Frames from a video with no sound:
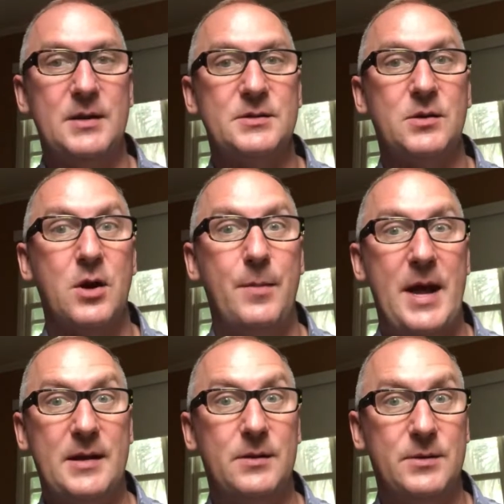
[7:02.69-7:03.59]
So go
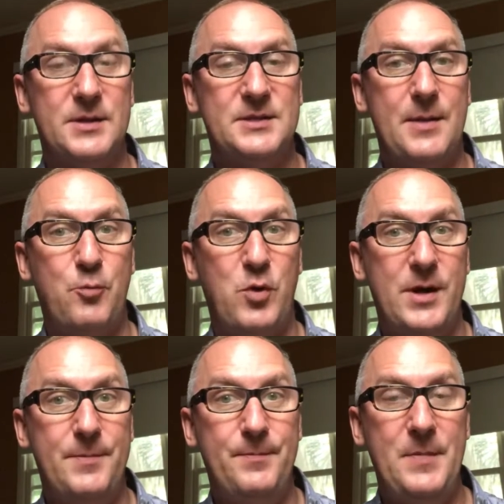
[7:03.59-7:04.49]
back and look at step
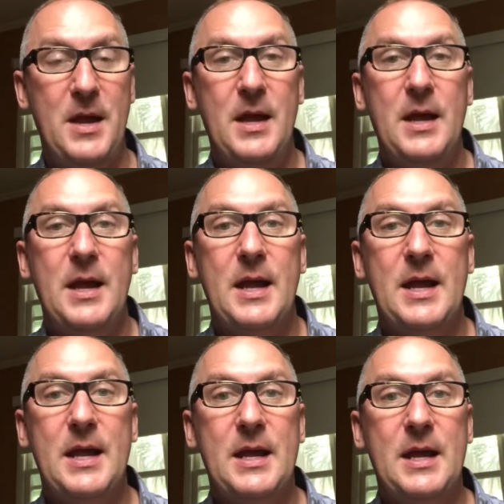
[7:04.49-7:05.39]
1.
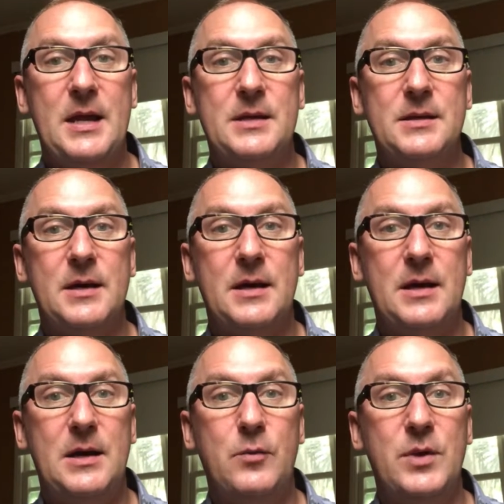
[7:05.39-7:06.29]
And
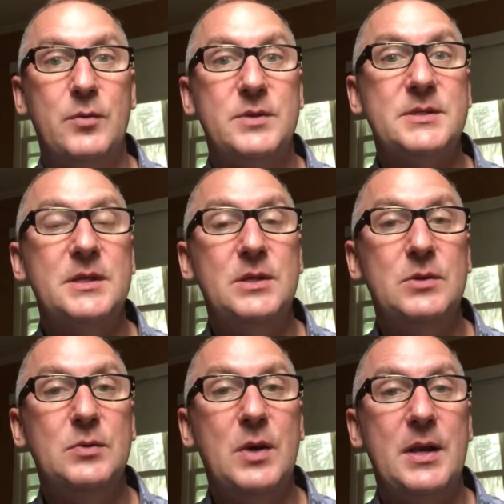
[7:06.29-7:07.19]
we will see
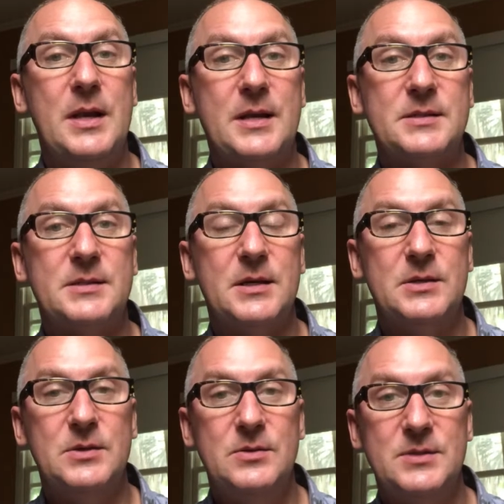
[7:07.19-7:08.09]
you next
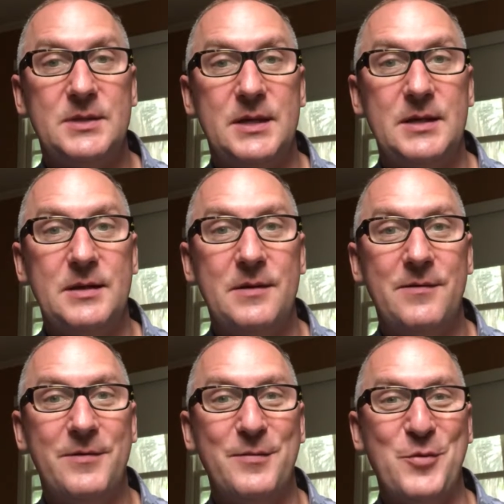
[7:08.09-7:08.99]
Tuesday
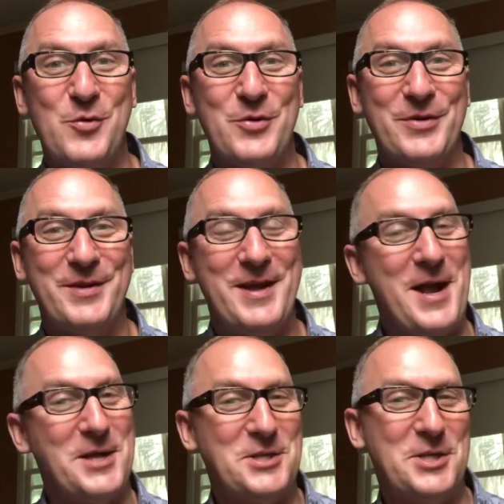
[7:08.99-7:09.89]
for more
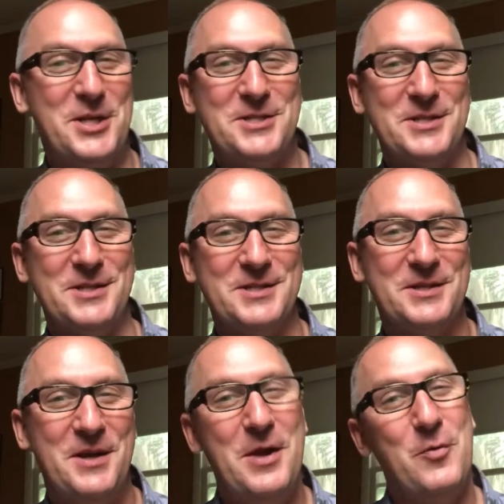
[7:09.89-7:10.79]
acting
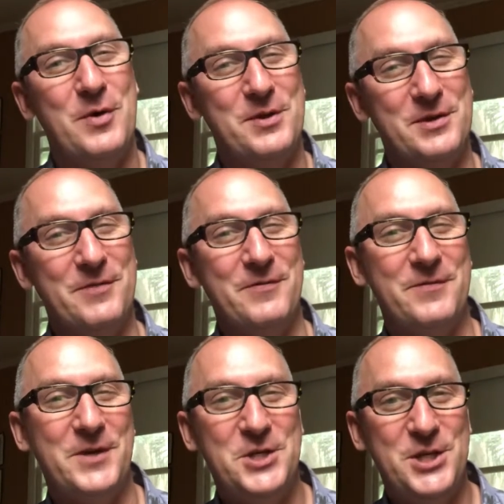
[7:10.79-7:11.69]
lessons, whether you live in
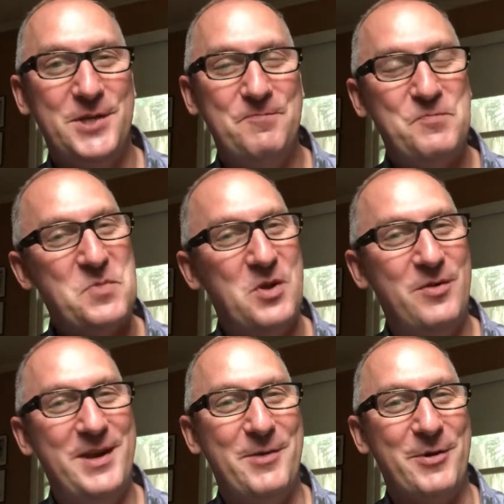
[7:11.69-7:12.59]
Fiji
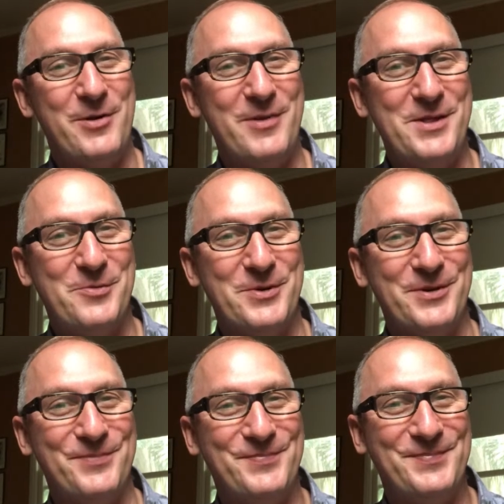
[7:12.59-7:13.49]
or anywhere around the
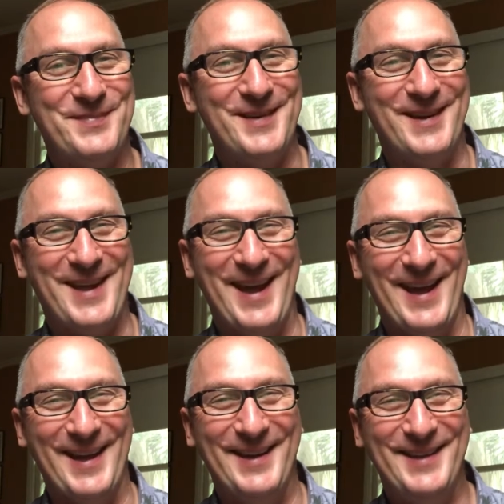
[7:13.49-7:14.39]
world.
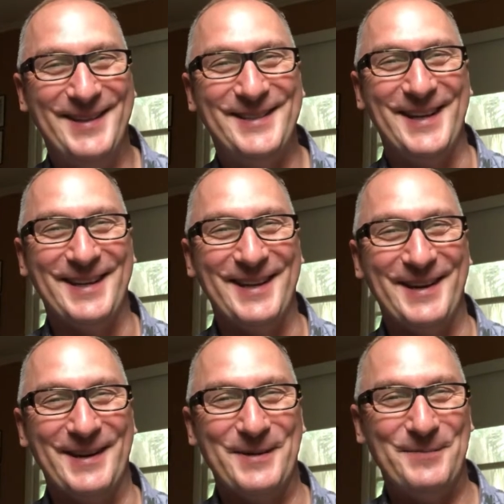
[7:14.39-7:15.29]
Okay, take
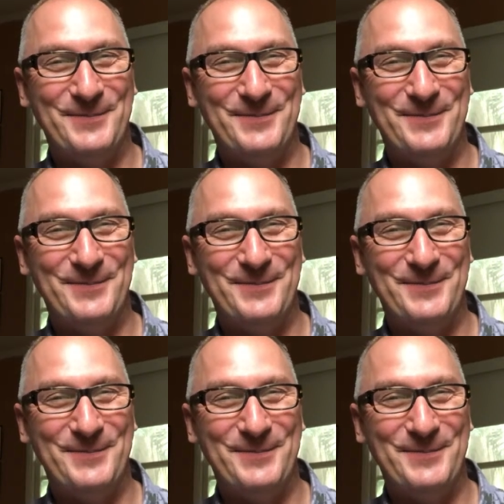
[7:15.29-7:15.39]
care.